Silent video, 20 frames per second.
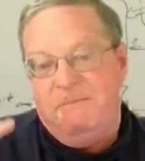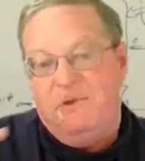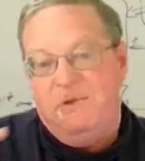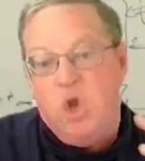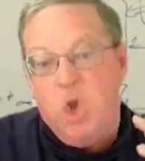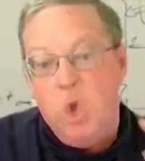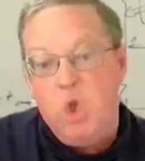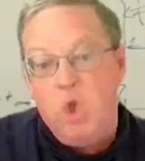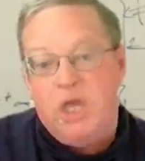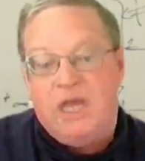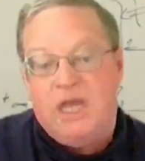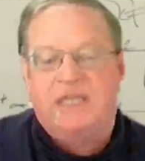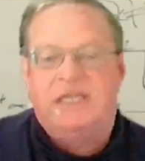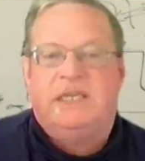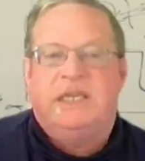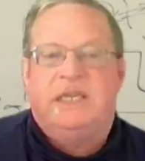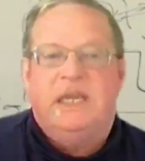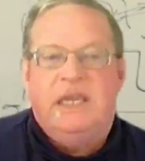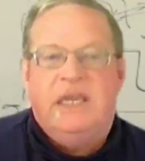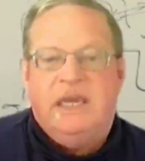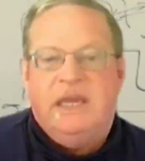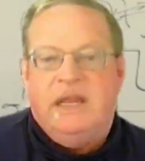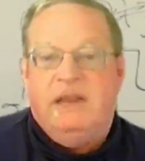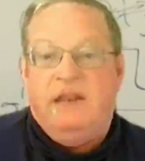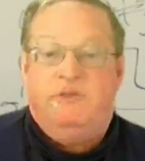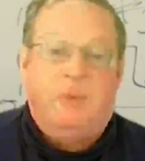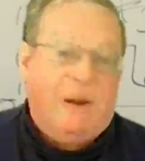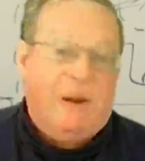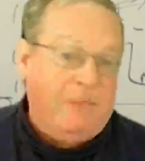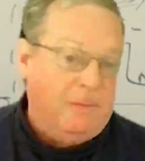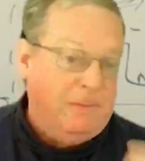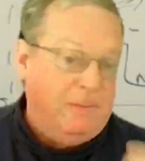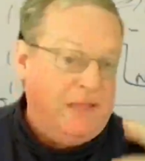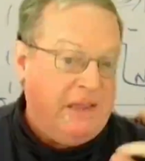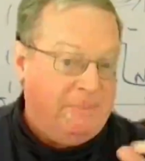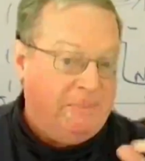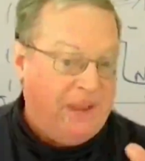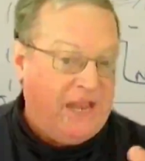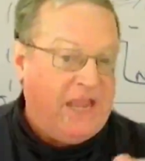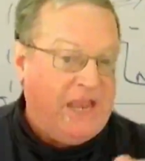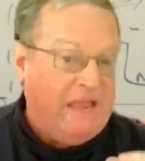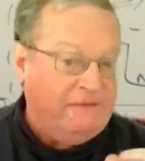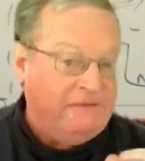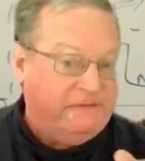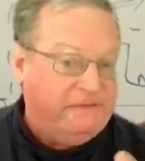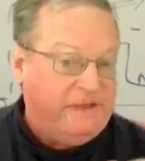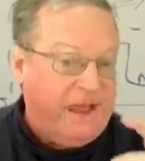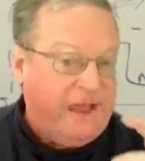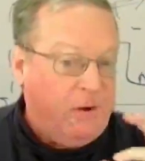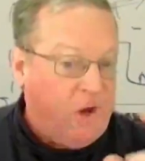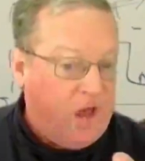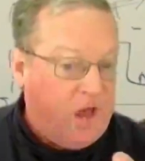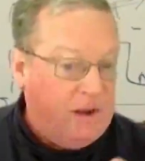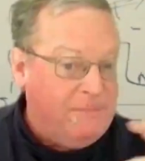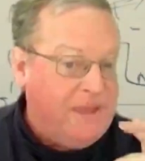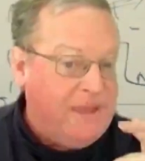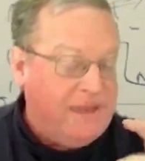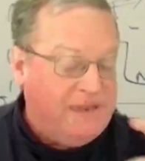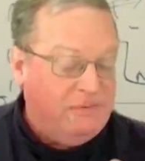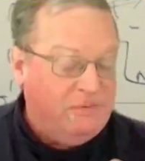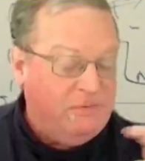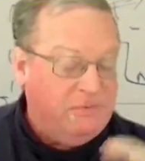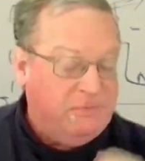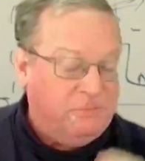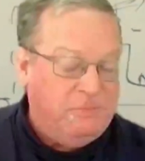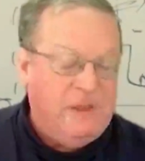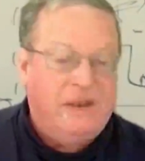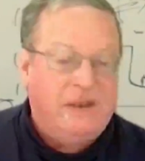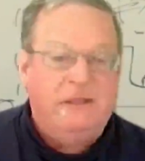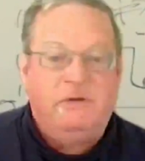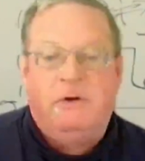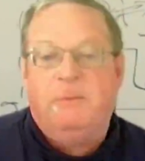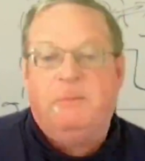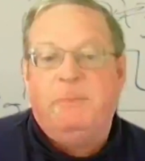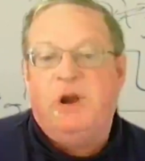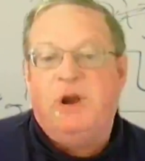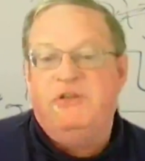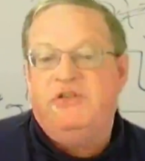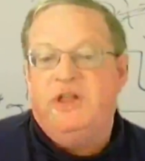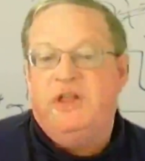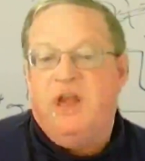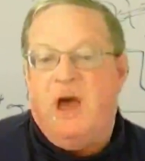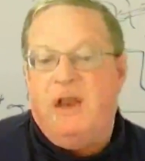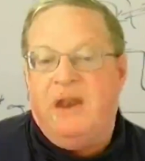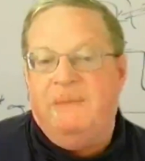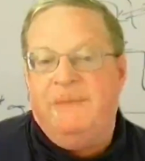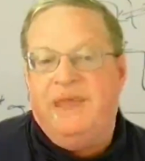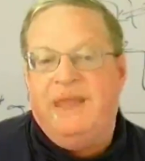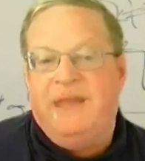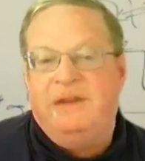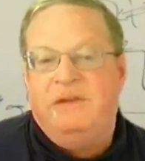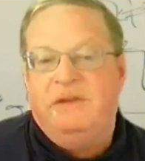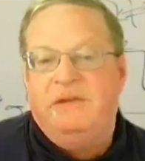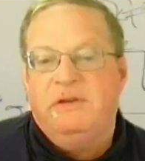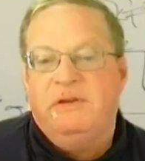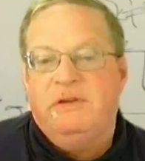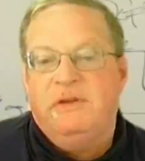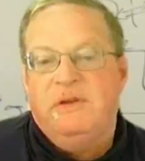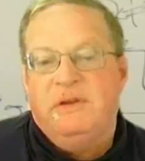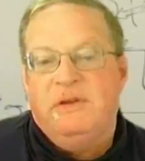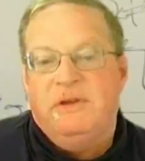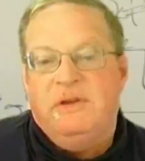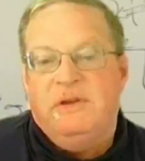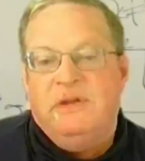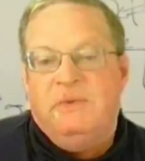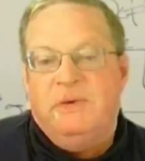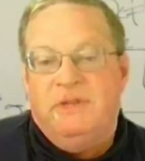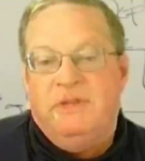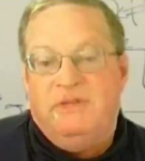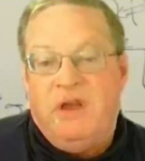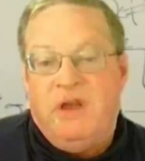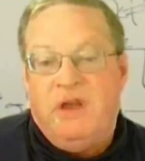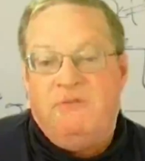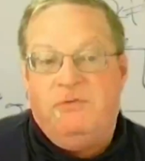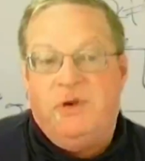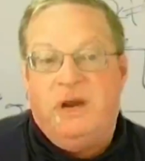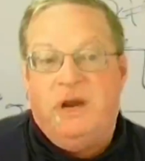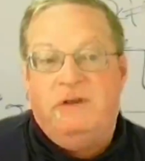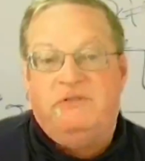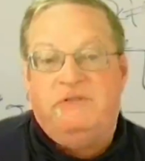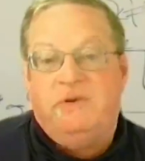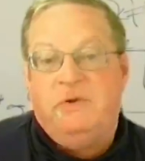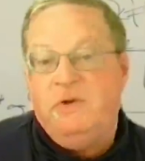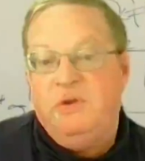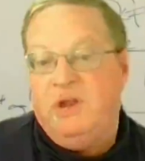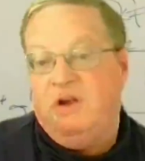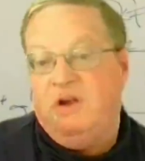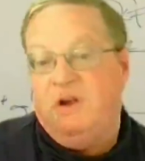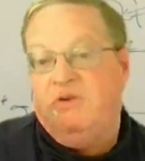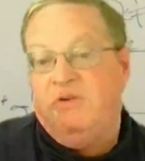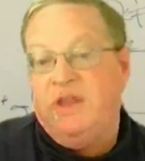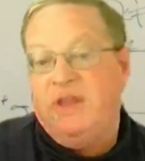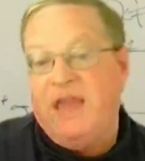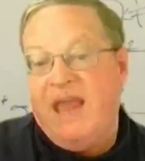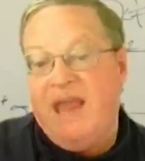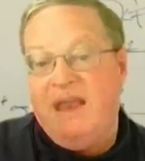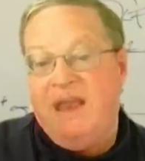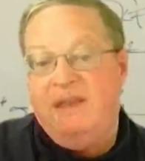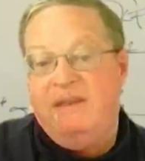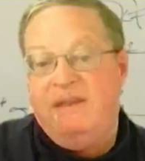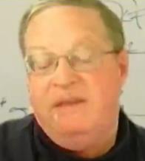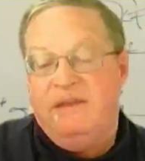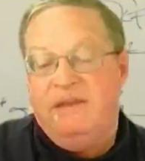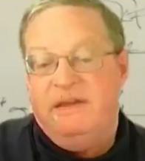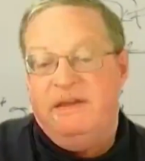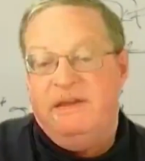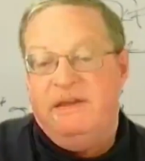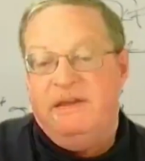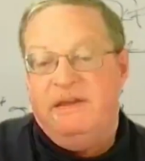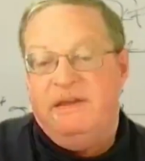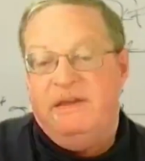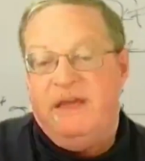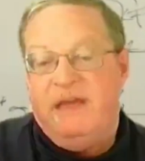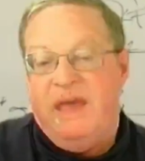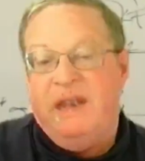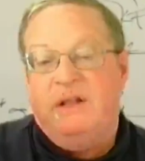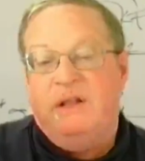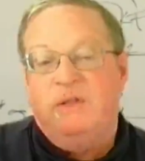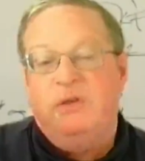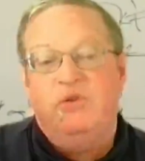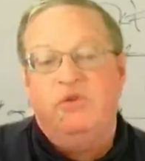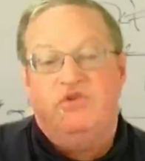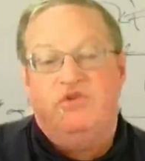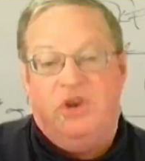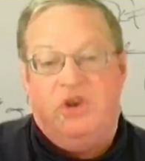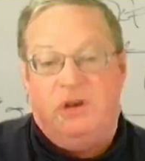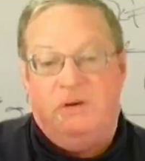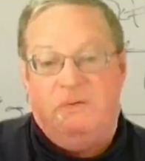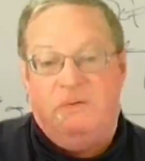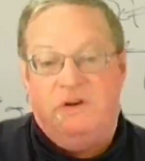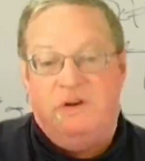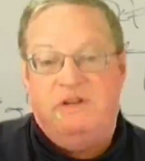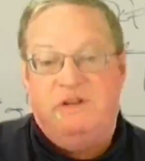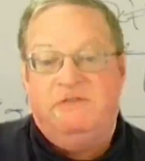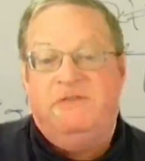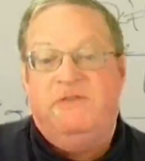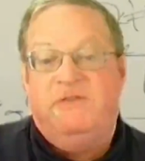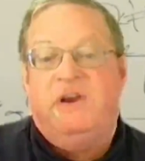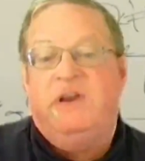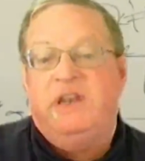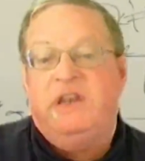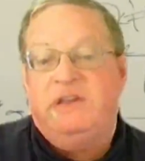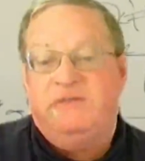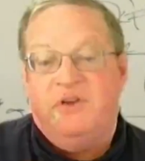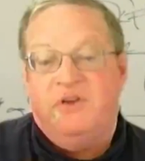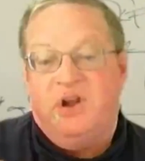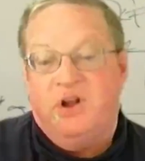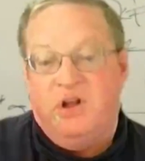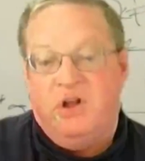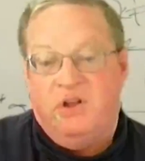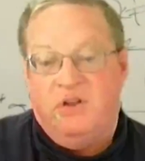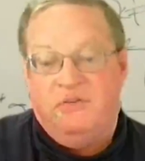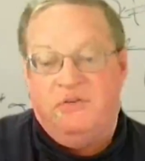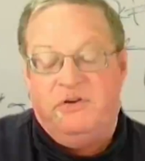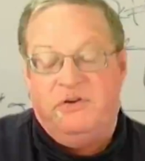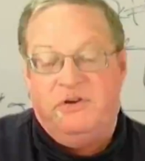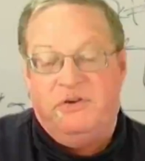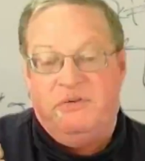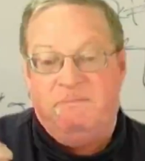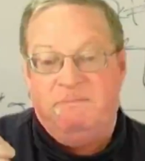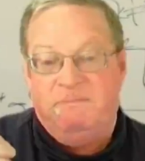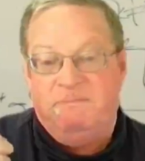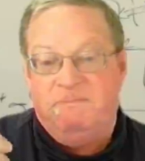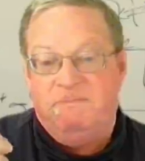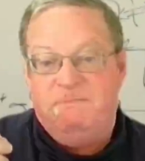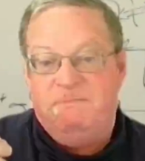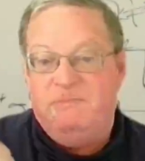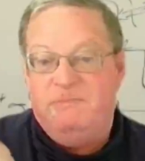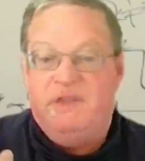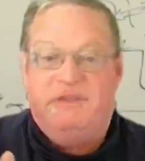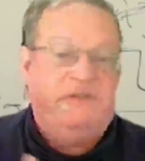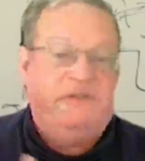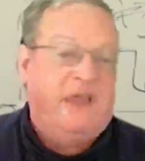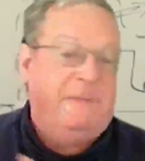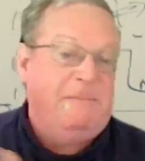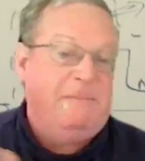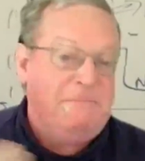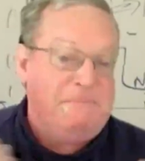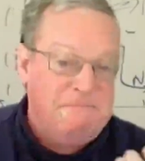do this. And it's probably in many cases now automated with, or partially automated with software. So you can create an illusion, which is very difficult for, let's say,